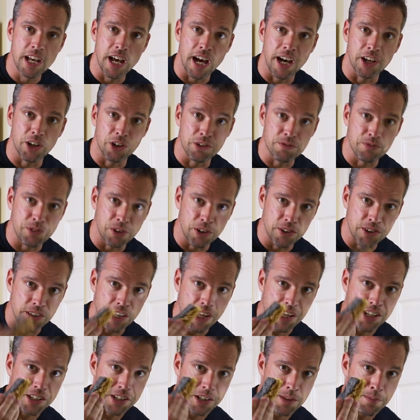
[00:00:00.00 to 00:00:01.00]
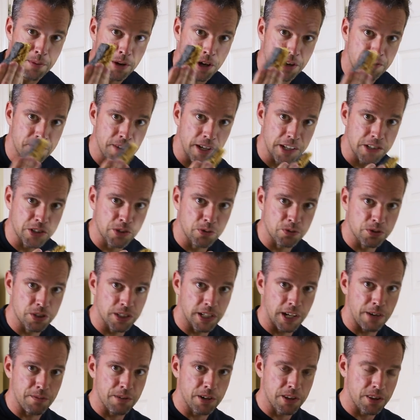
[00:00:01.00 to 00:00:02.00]
and I find this the perfect tool
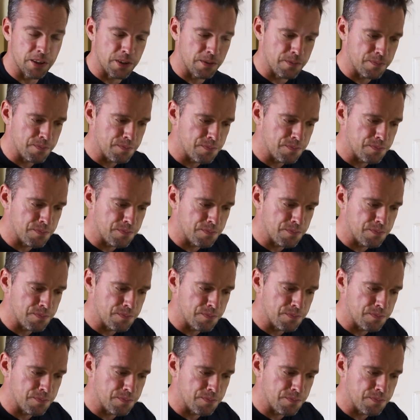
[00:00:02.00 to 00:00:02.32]
to get rid of them.